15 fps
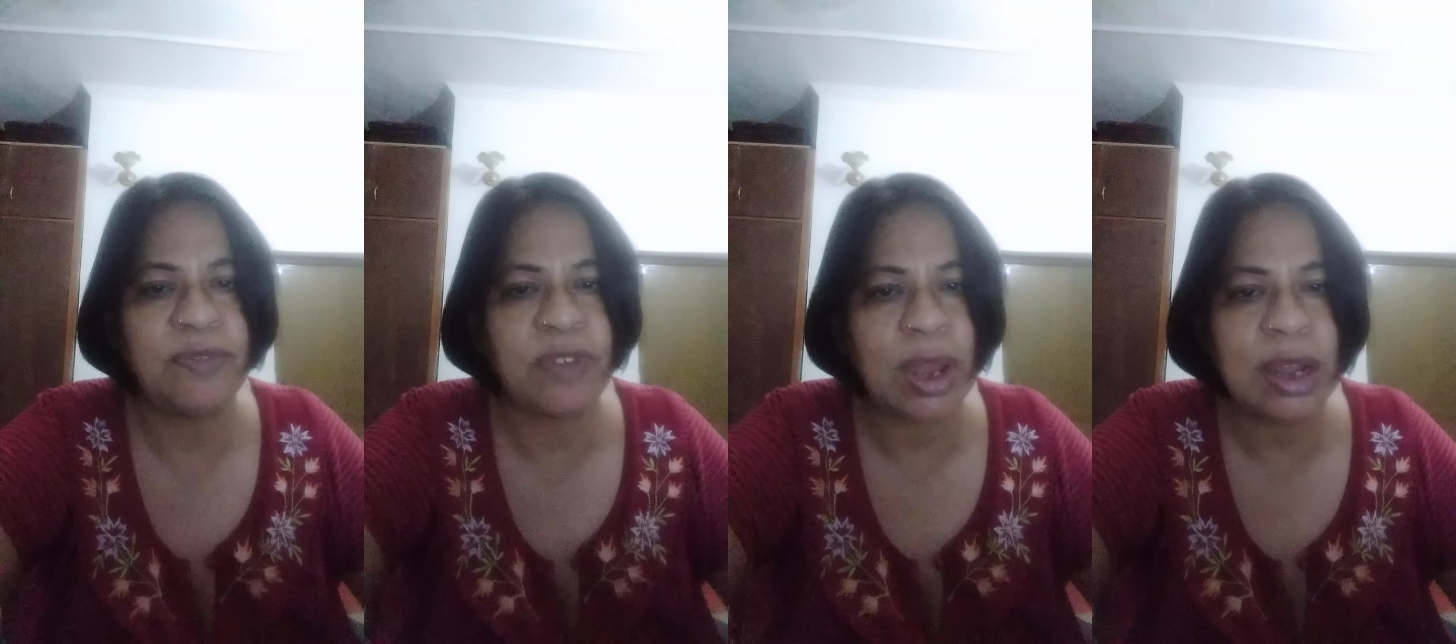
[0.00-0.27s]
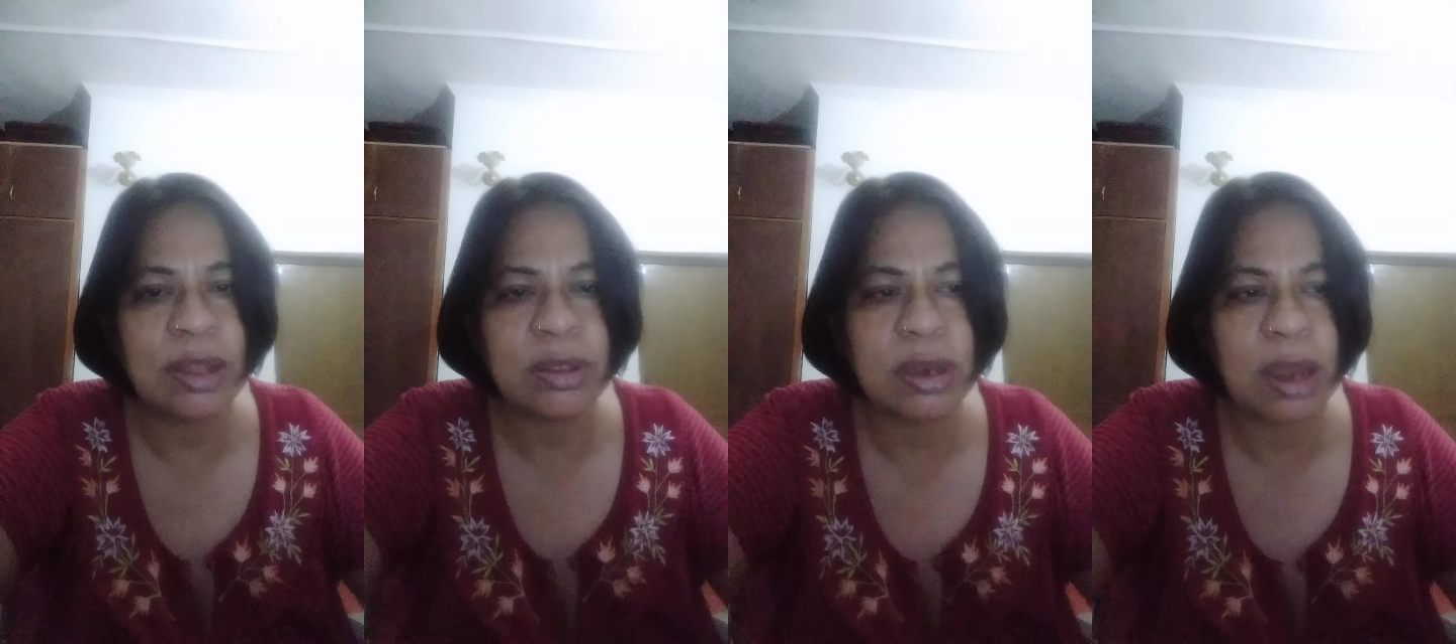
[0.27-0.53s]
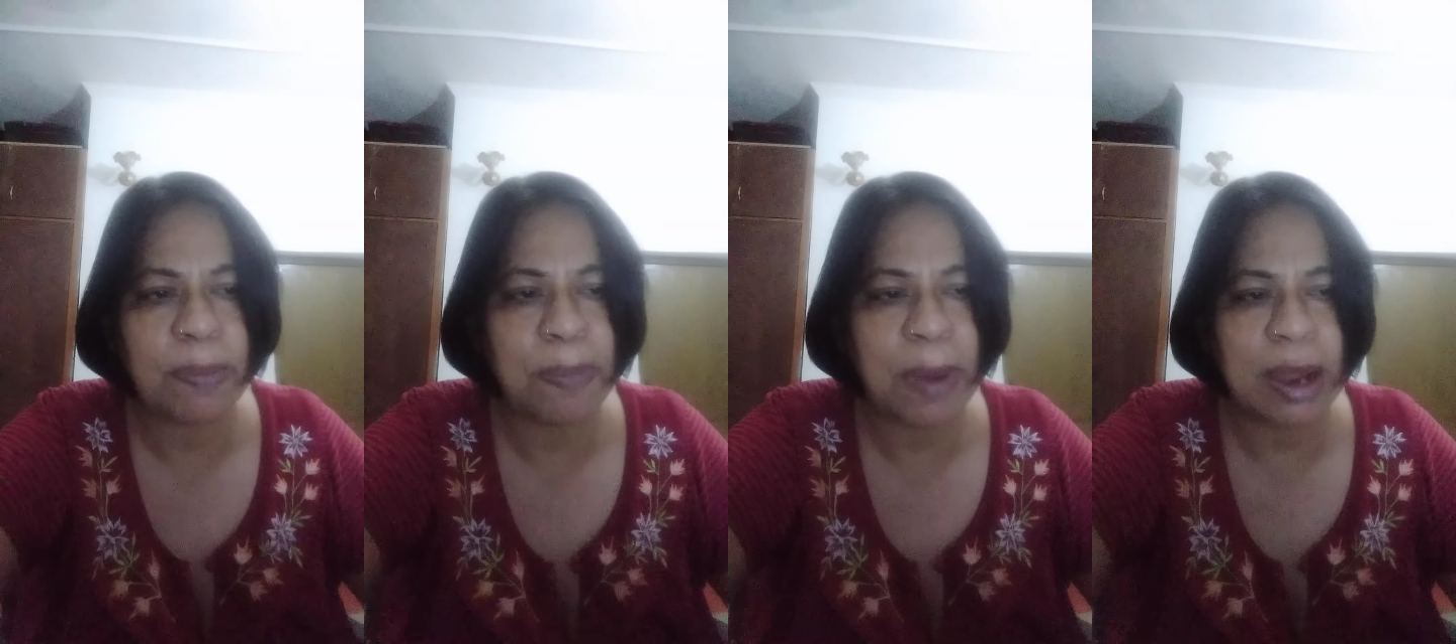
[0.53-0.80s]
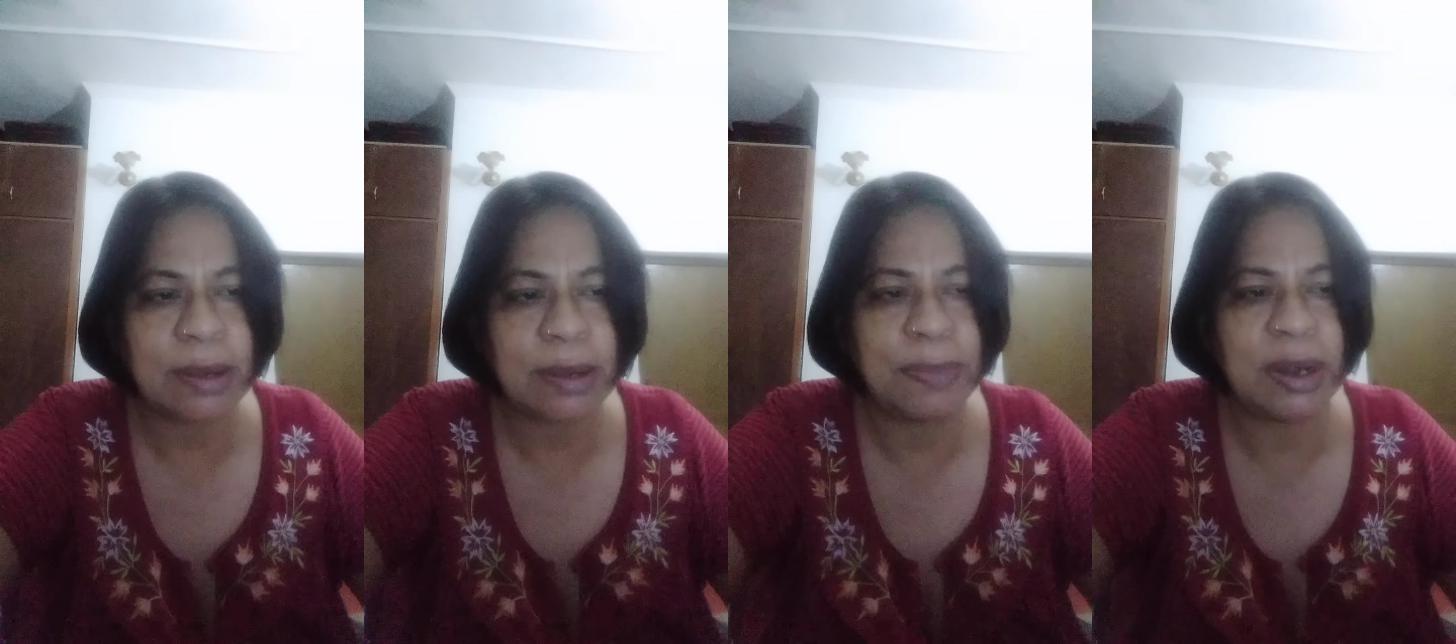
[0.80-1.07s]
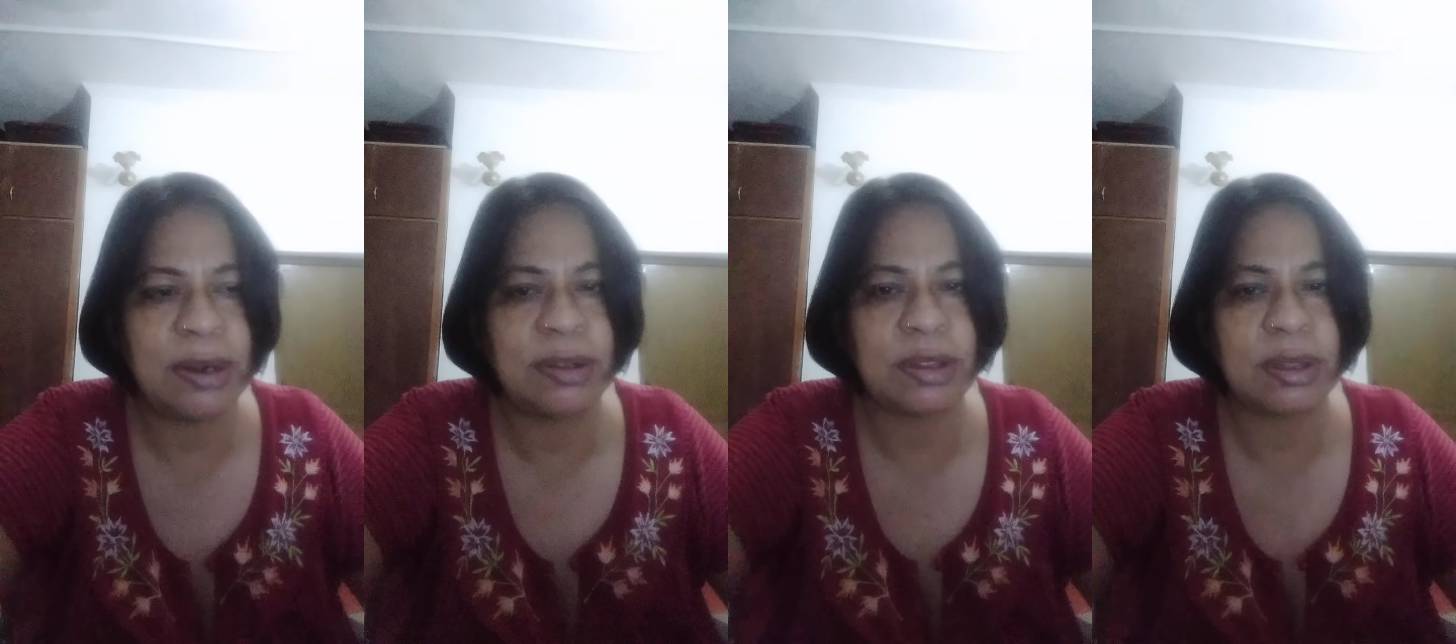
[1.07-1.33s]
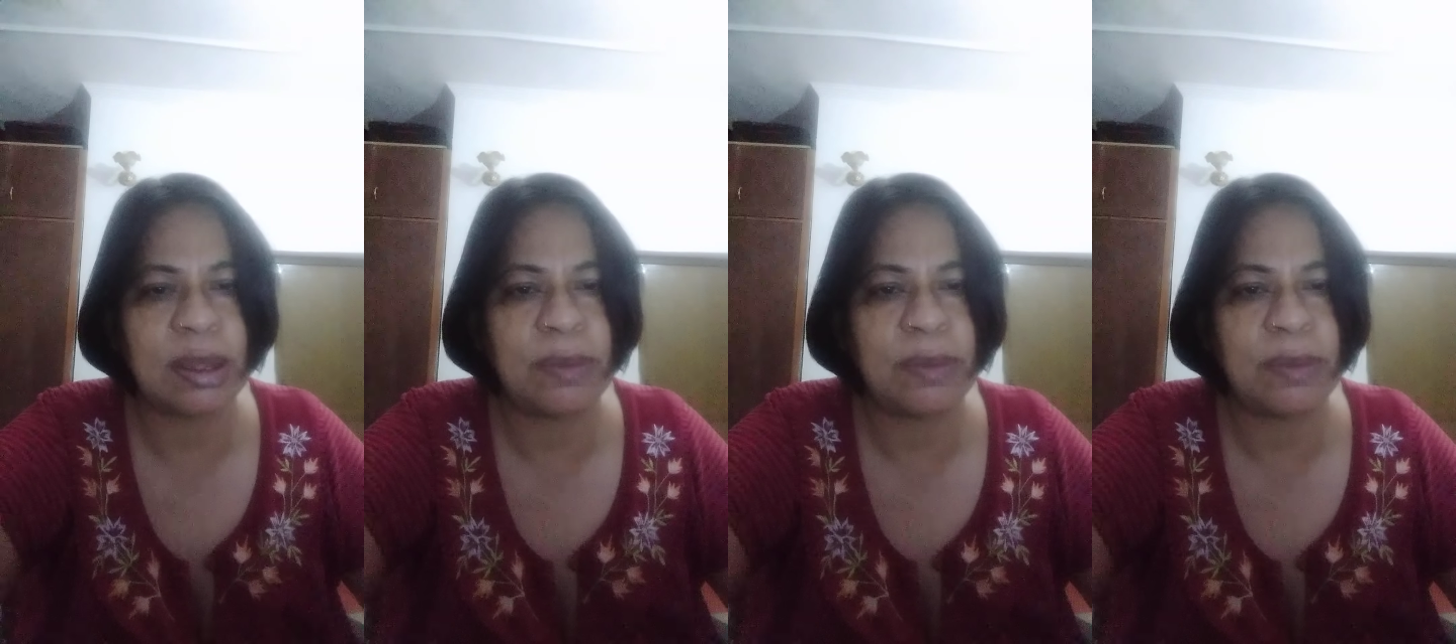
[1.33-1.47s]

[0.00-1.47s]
various departments